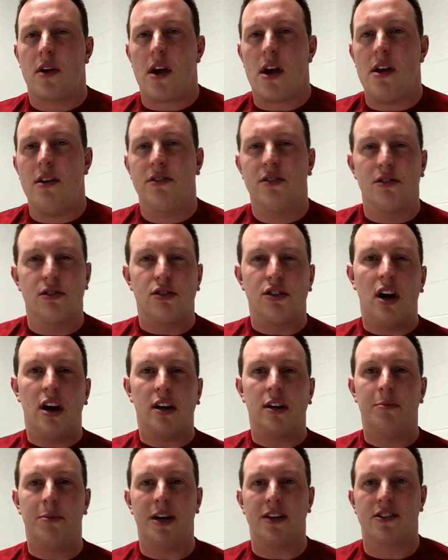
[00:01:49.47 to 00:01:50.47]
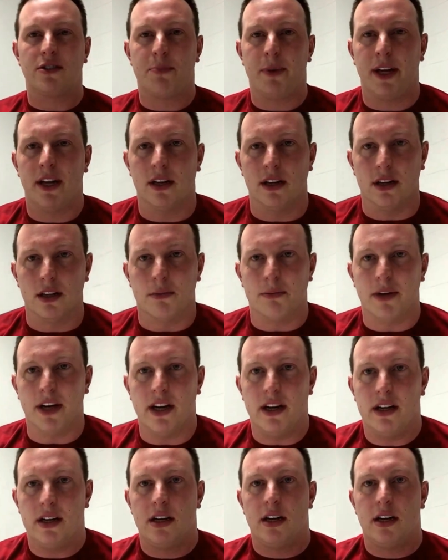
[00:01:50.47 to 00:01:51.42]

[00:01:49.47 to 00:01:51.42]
So talking about speed a little bit.